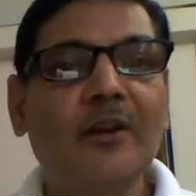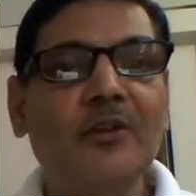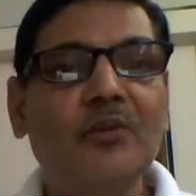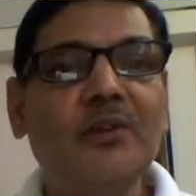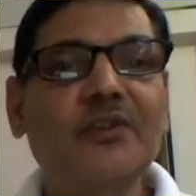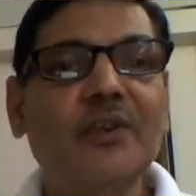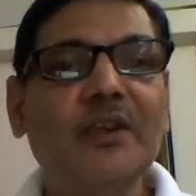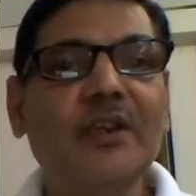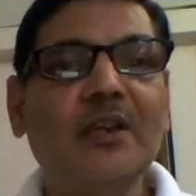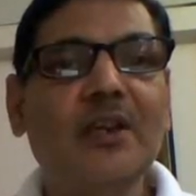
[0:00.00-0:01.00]
to
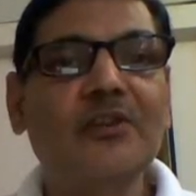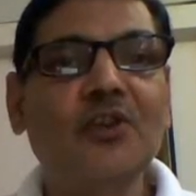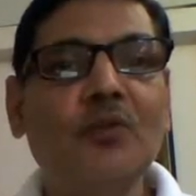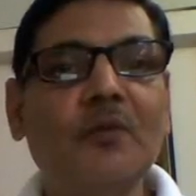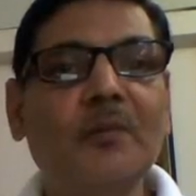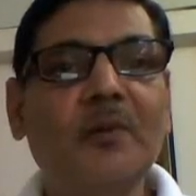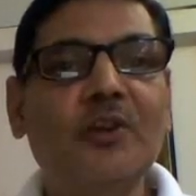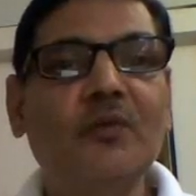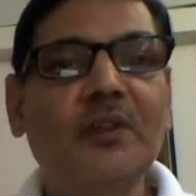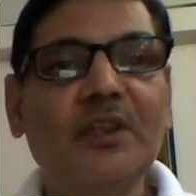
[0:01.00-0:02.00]
study crossing over
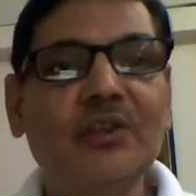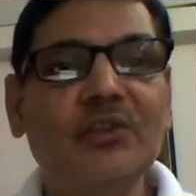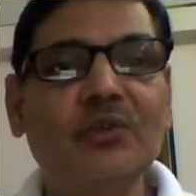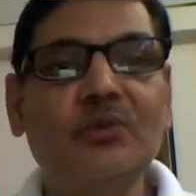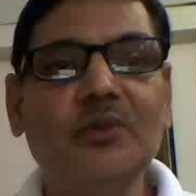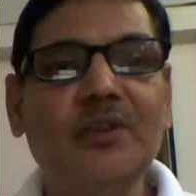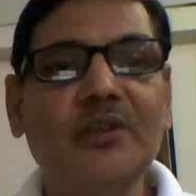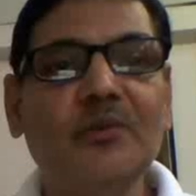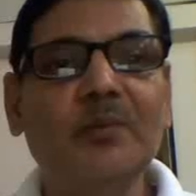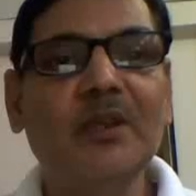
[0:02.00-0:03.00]
between these two
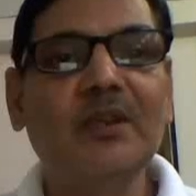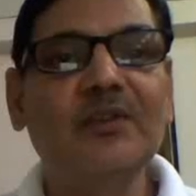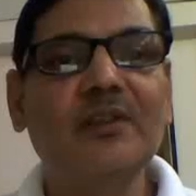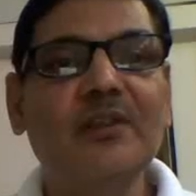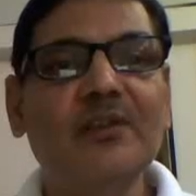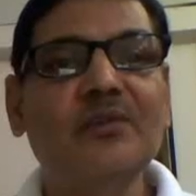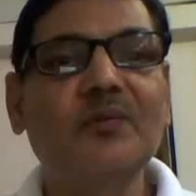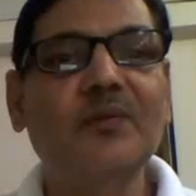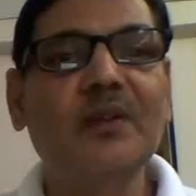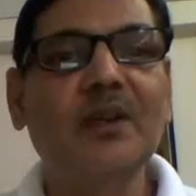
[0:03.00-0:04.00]
genes, because in
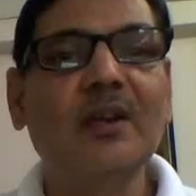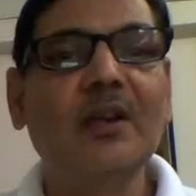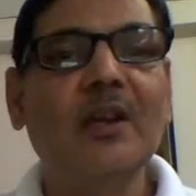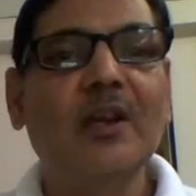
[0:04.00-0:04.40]
Drosophila